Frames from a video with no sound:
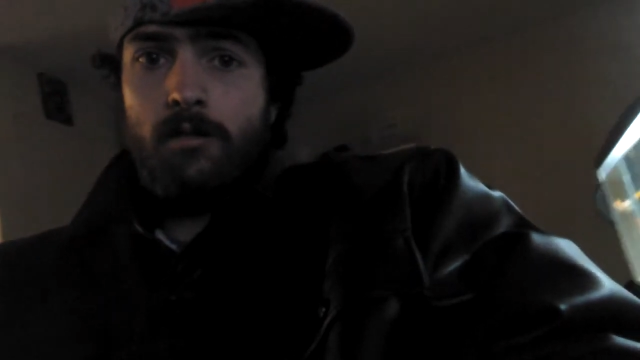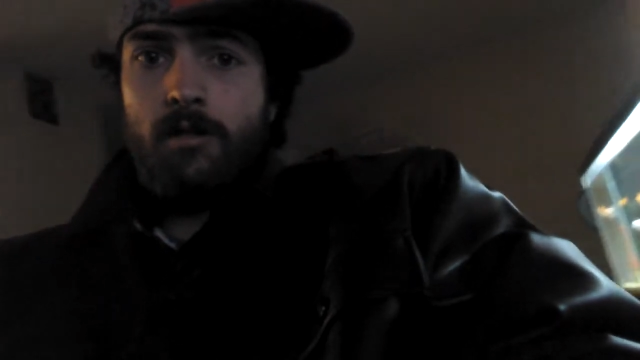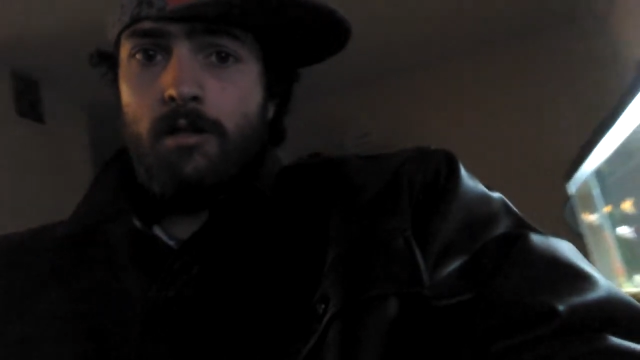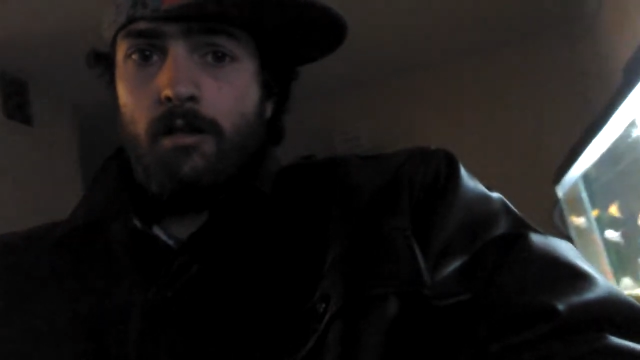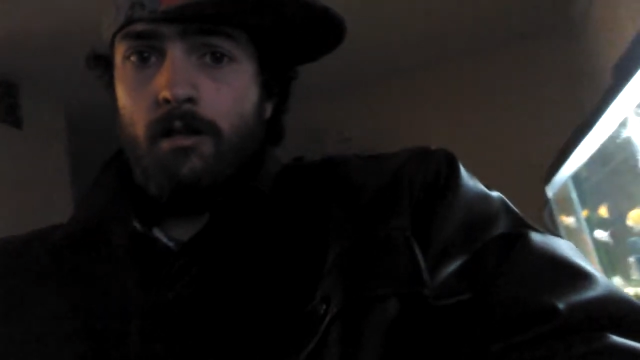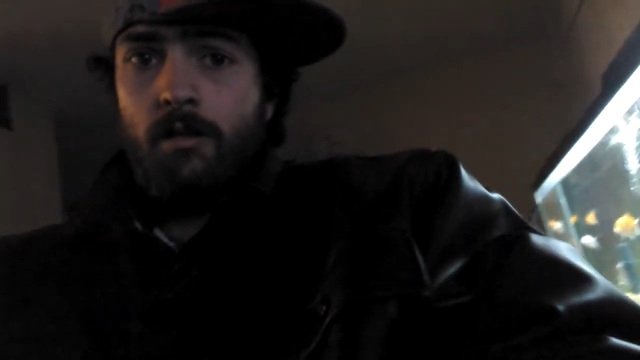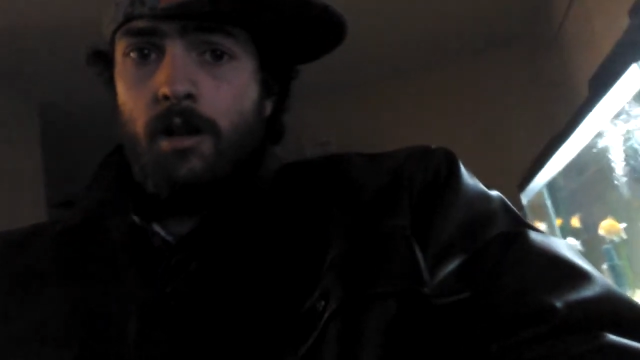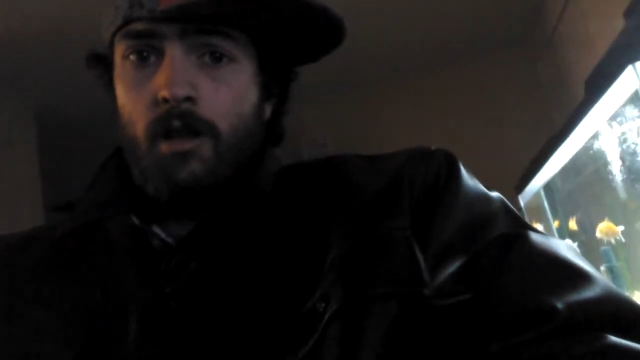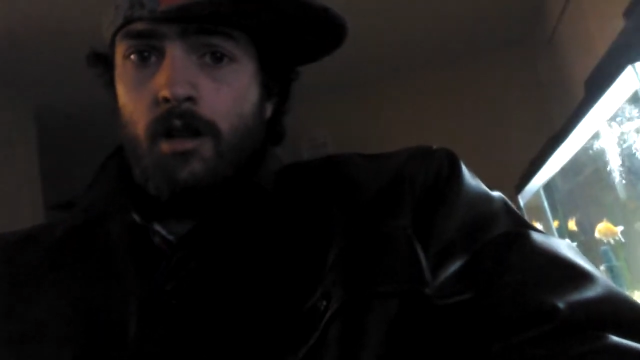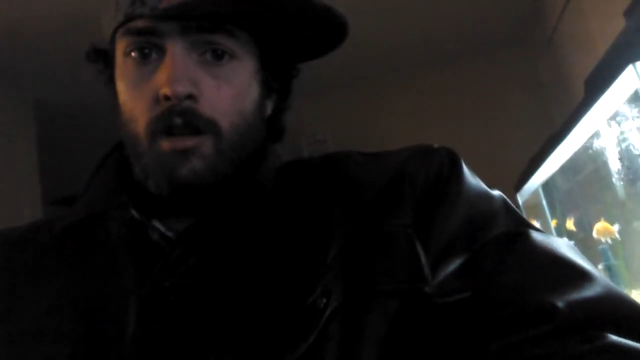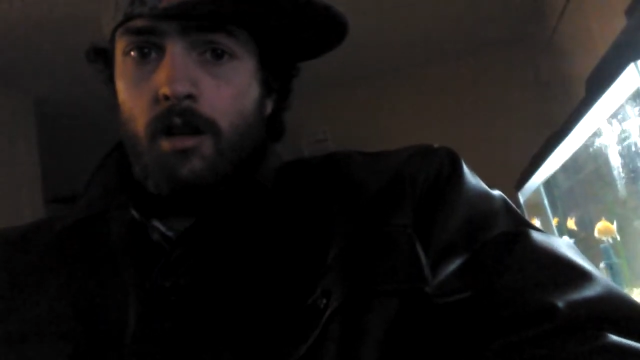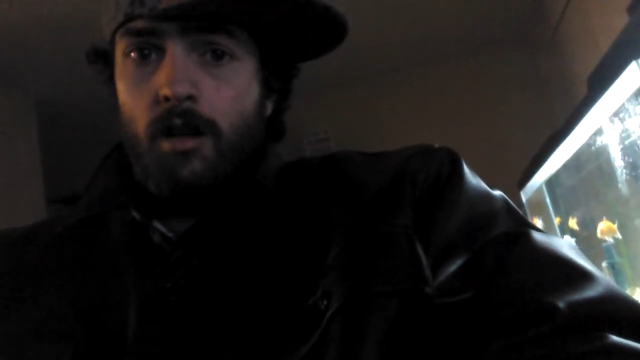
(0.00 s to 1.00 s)
so
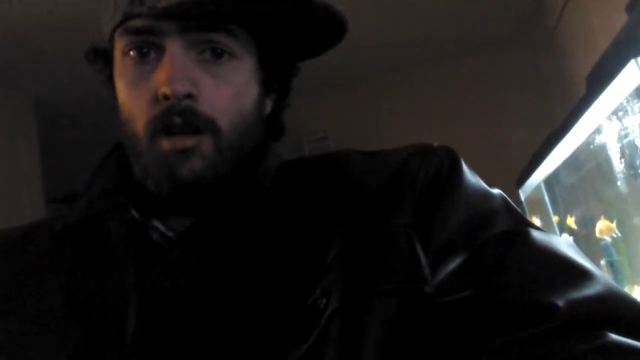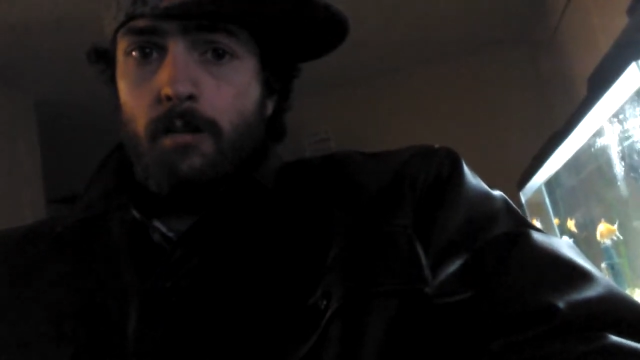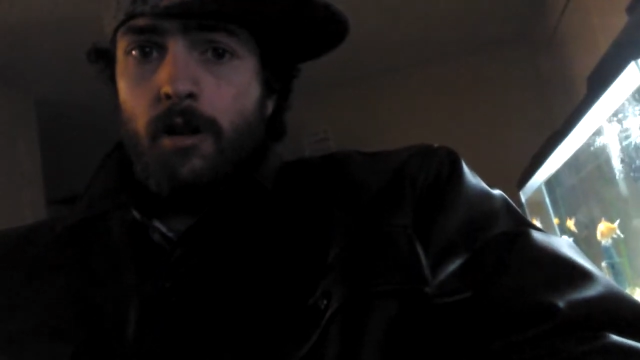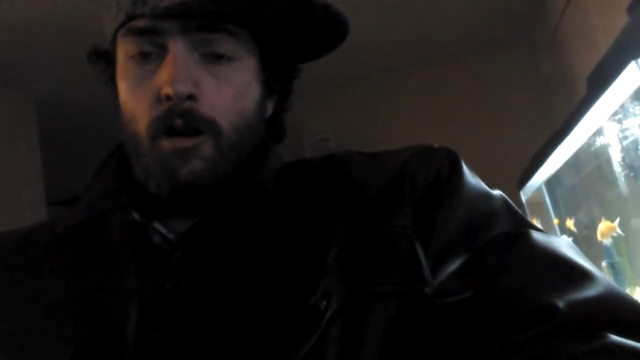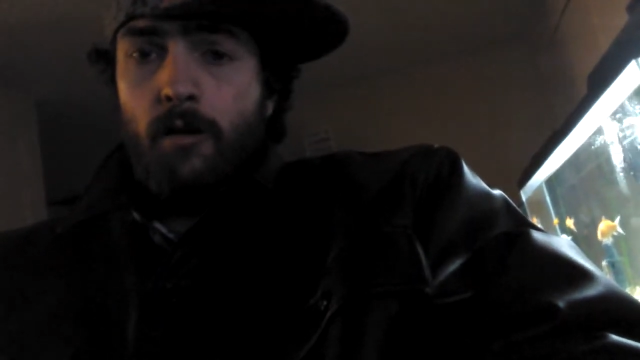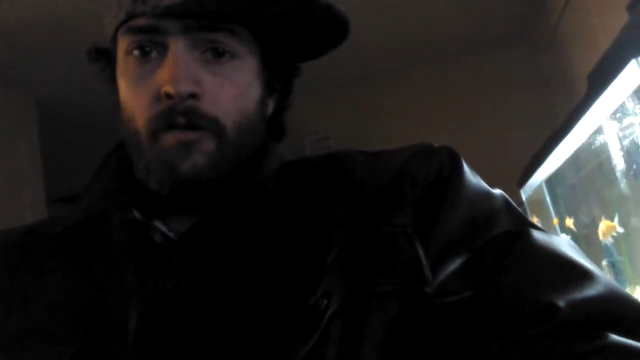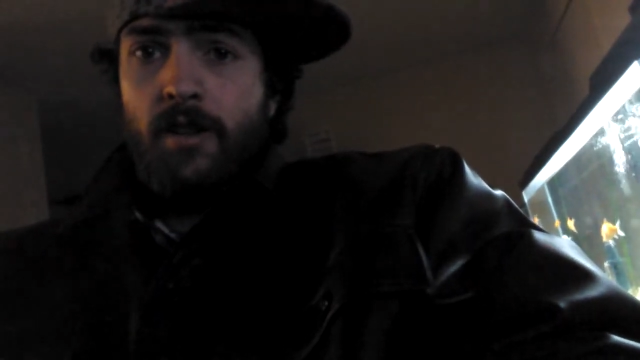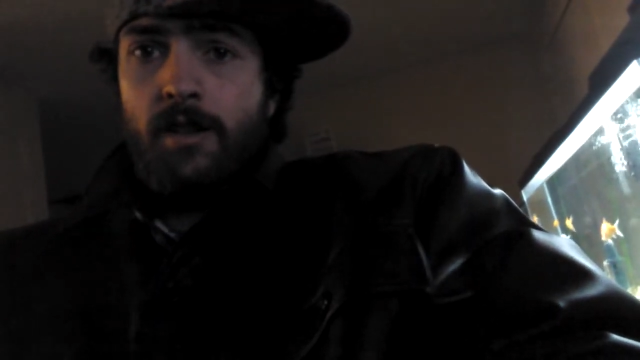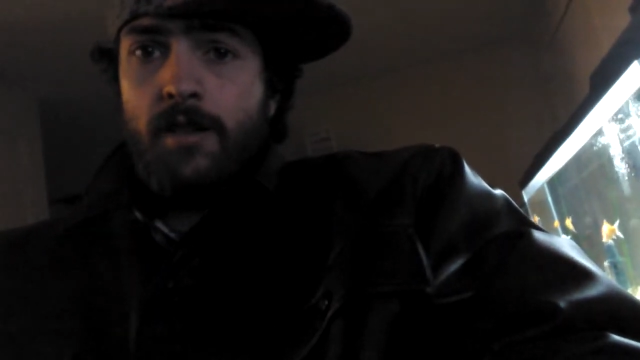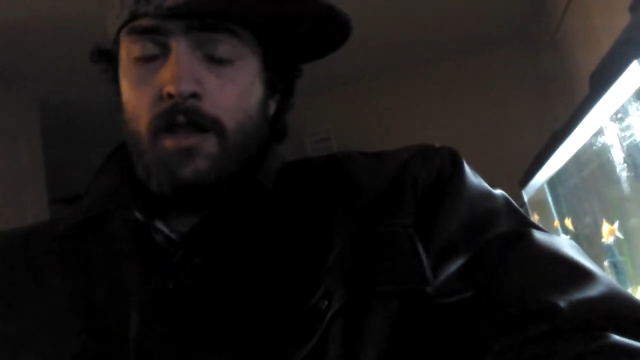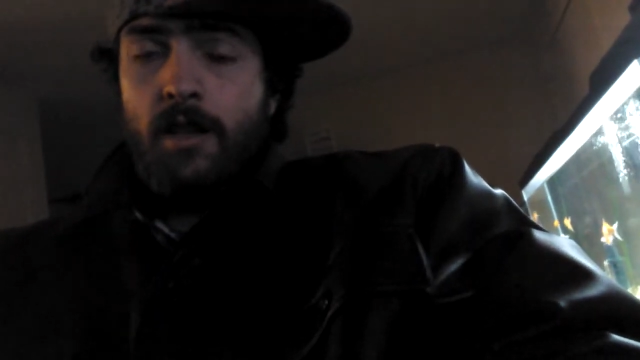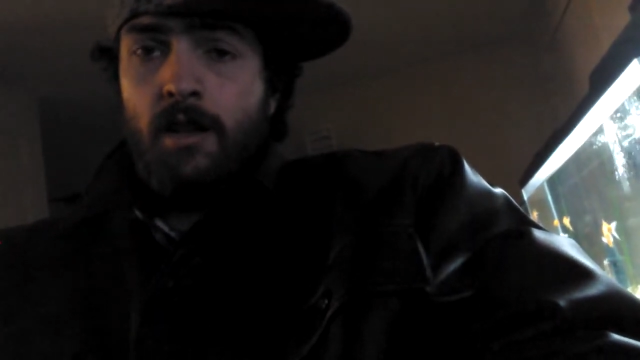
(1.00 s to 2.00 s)
um, it all
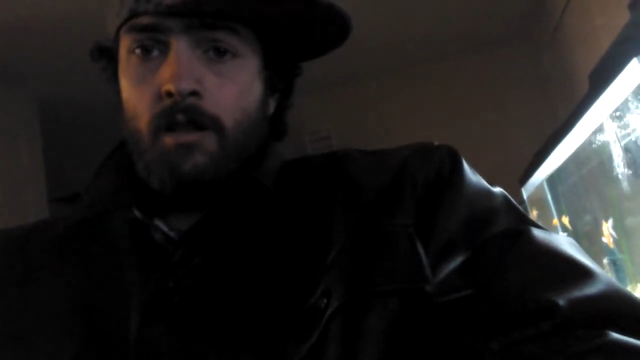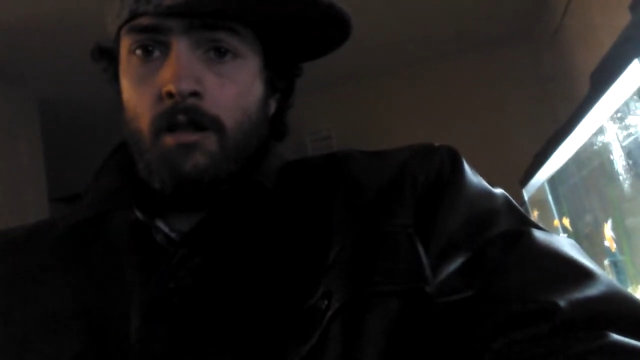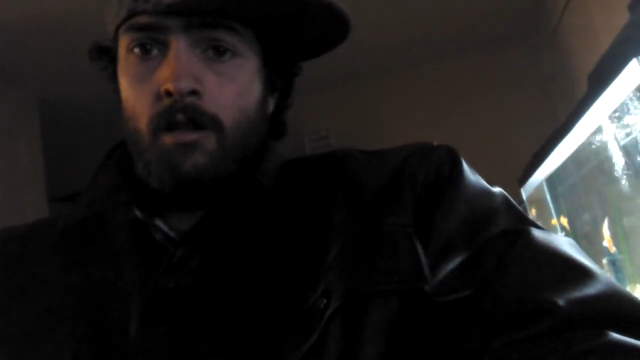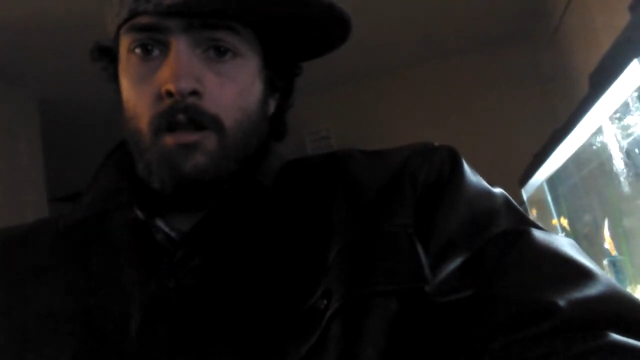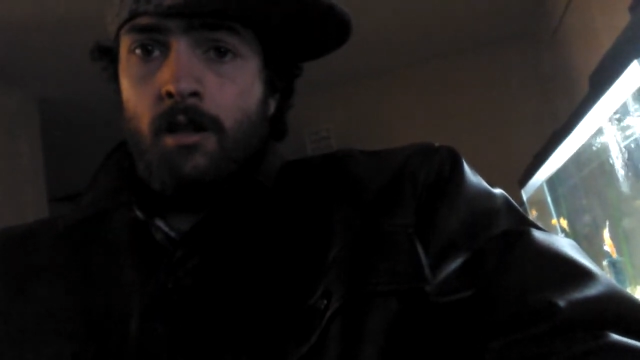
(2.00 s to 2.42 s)
fits in,